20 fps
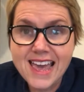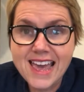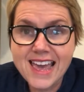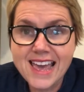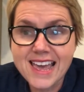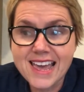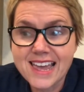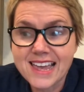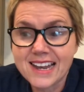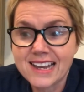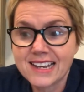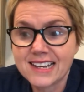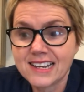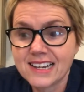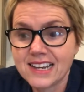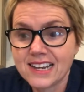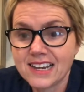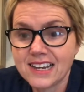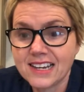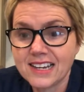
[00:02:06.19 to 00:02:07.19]
And
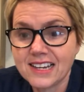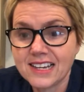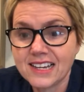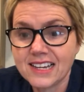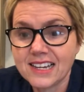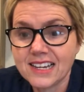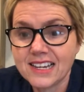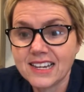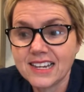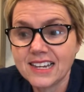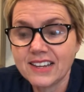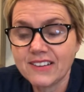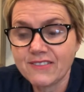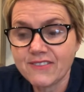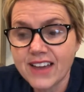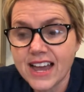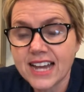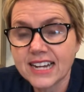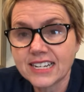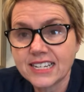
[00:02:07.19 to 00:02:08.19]
in
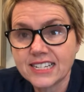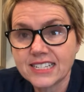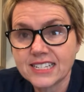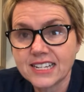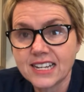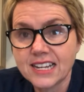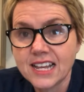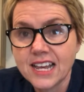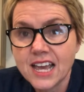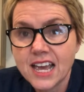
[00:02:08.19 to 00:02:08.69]
fact, he said